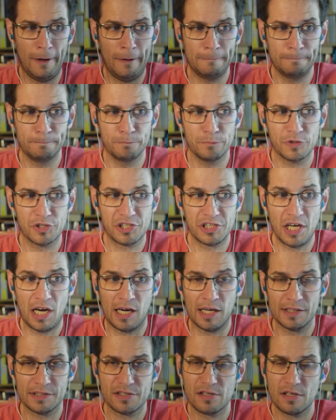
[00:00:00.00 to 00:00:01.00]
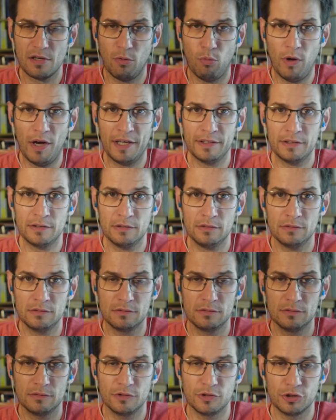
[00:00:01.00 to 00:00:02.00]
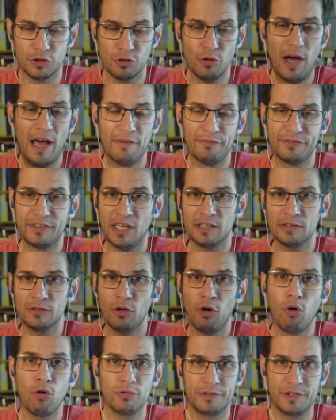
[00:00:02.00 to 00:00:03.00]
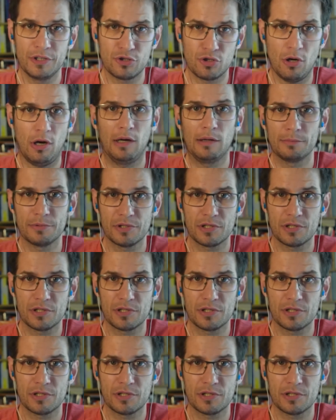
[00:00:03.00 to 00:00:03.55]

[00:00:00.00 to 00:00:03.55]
starts when you have done all the jobs.